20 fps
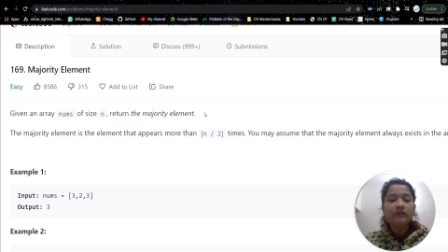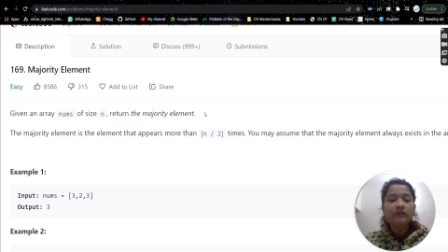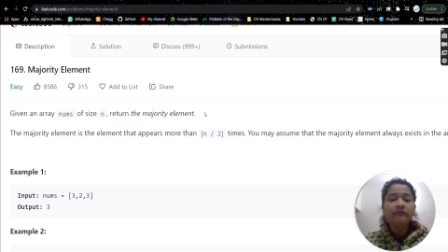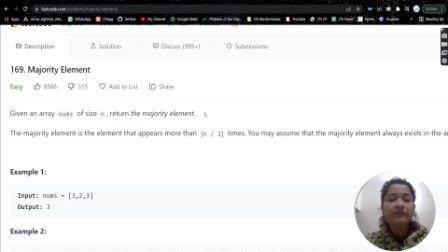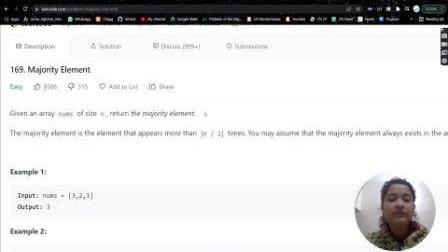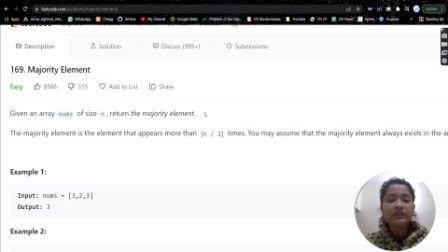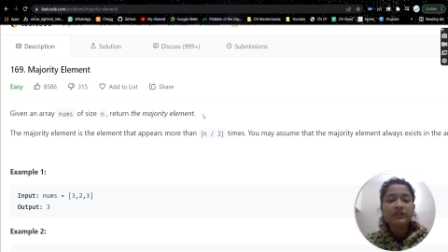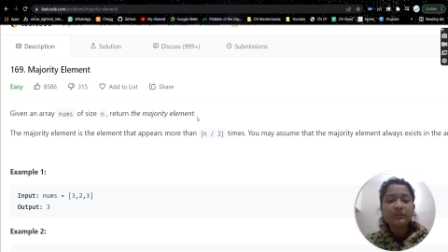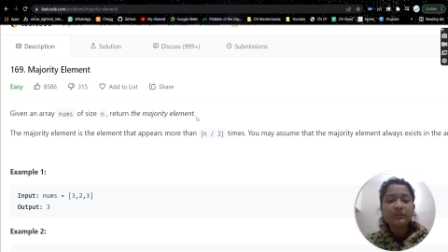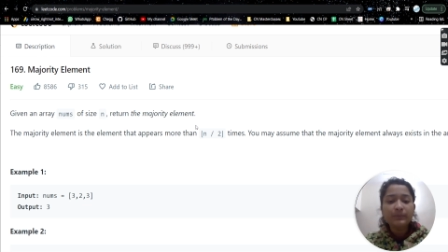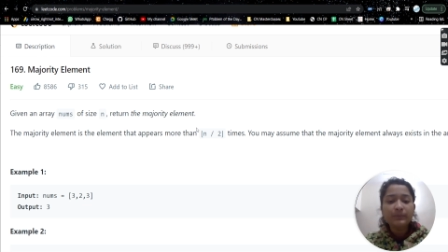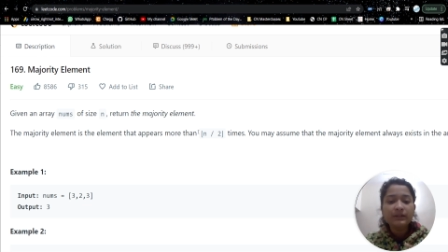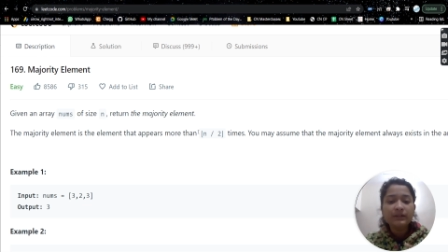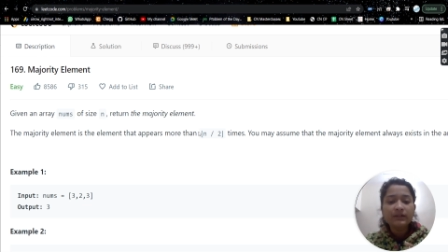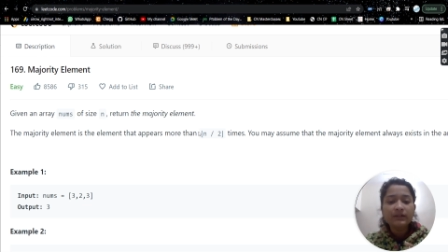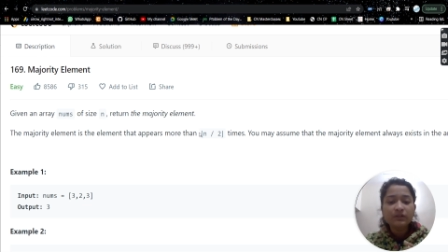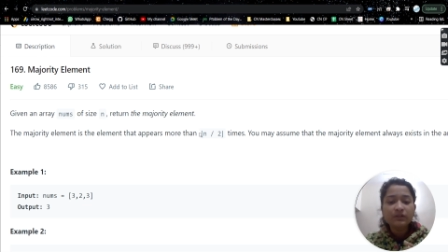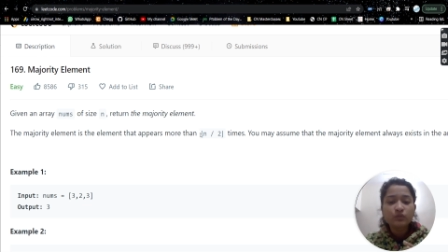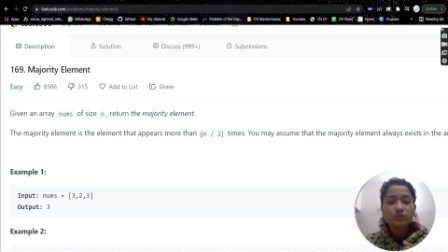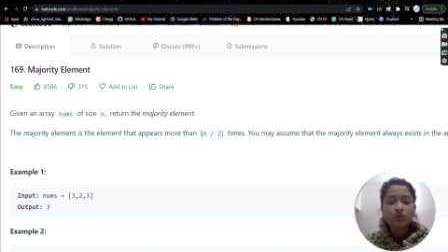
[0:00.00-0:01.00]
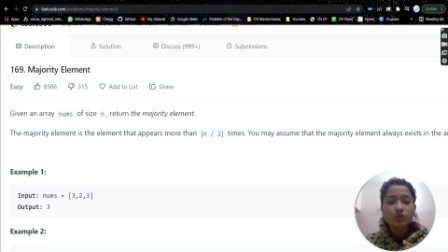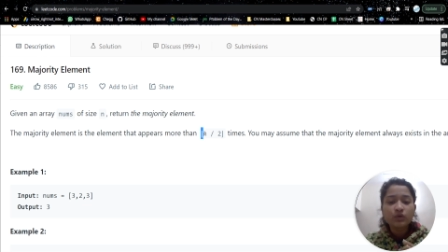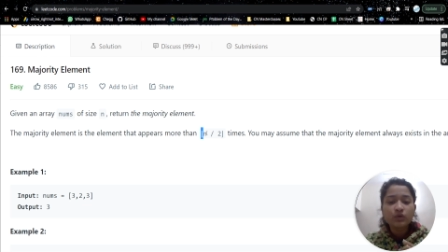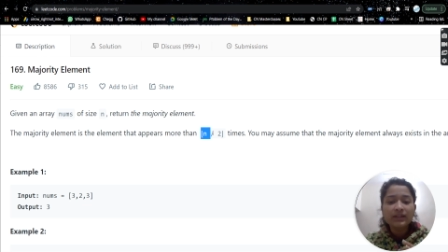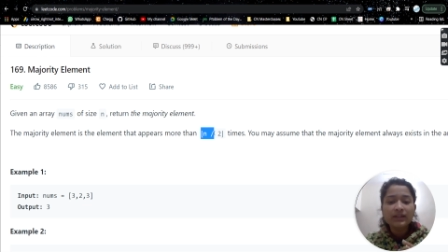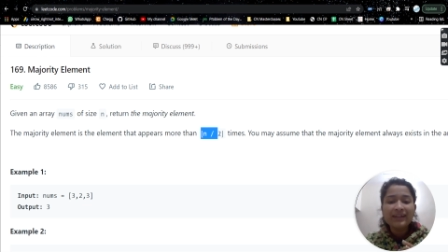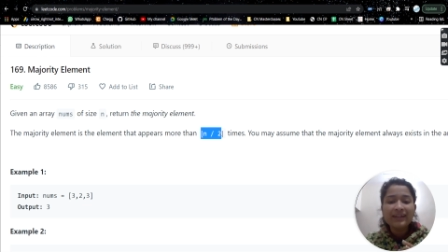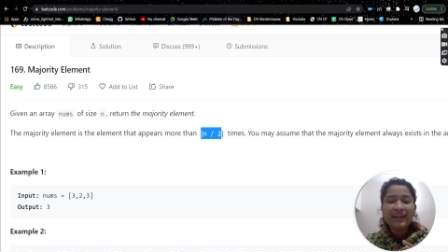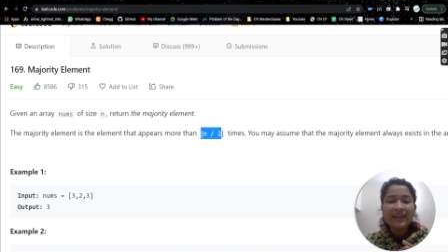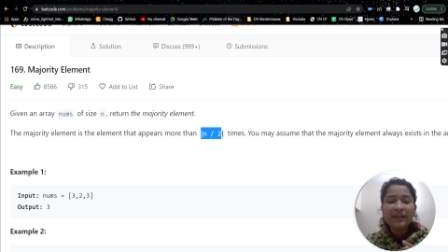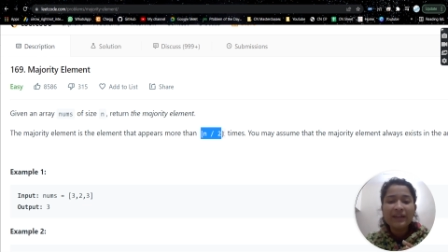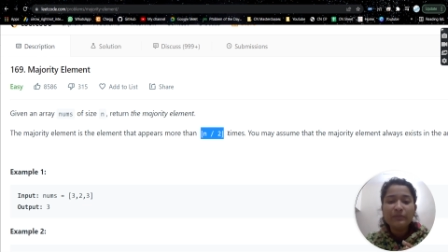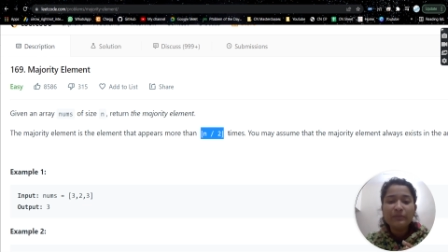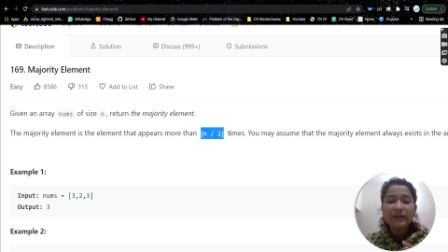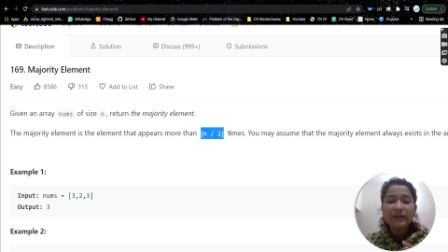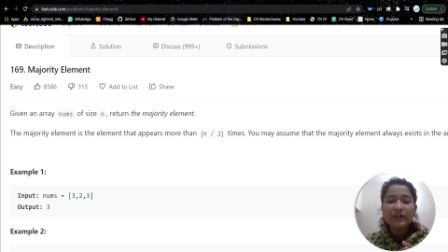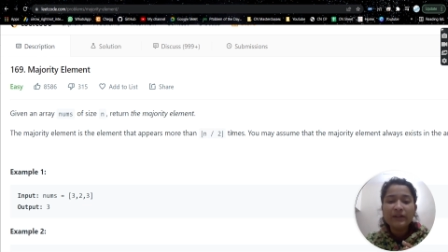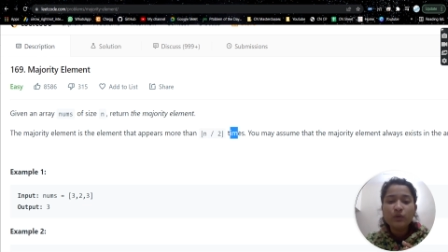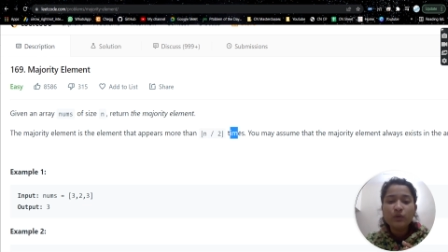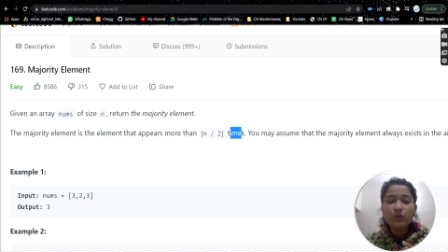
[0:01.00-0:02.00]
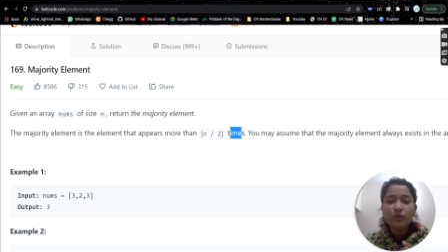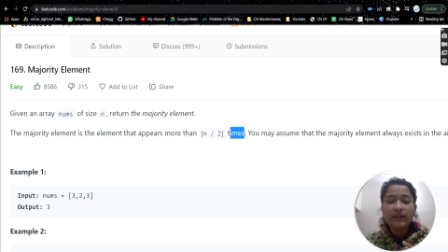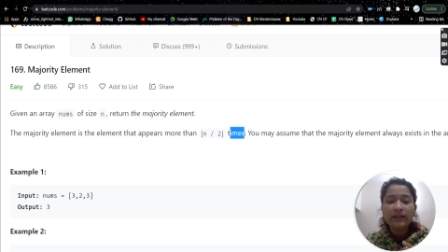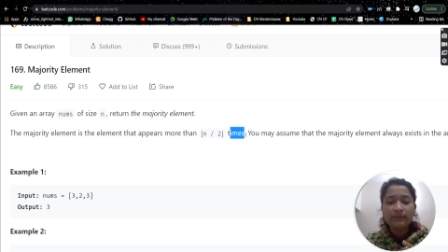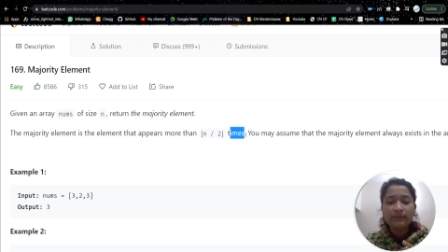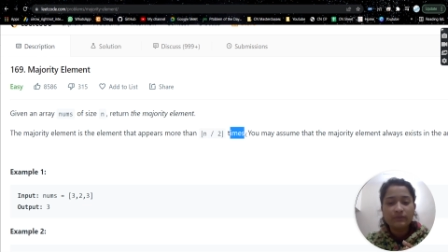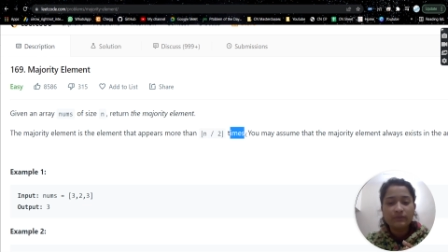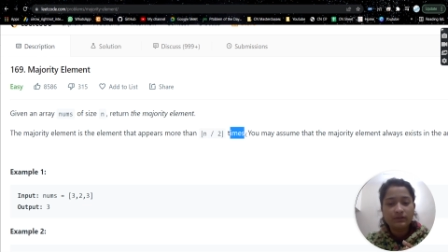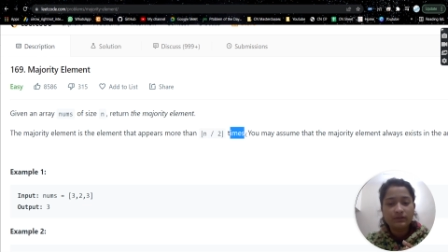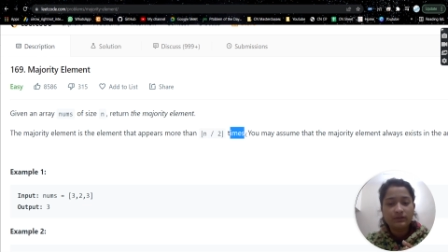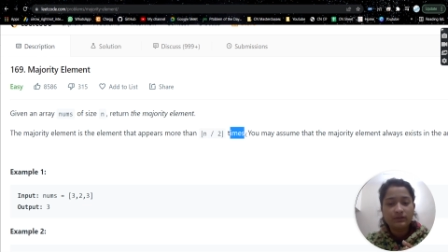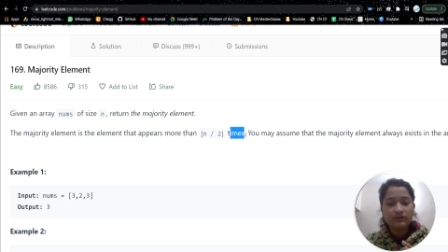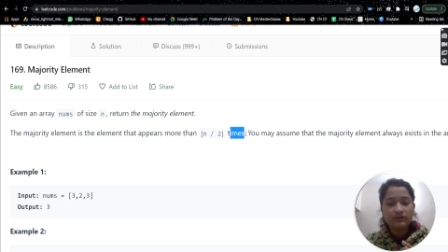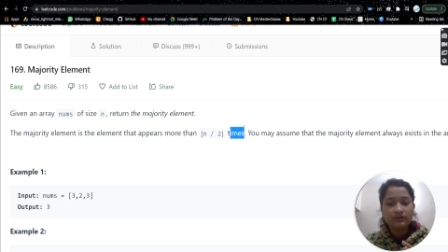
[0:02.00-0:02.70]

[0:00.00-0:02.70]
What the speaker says: which appears more than n by 2 times.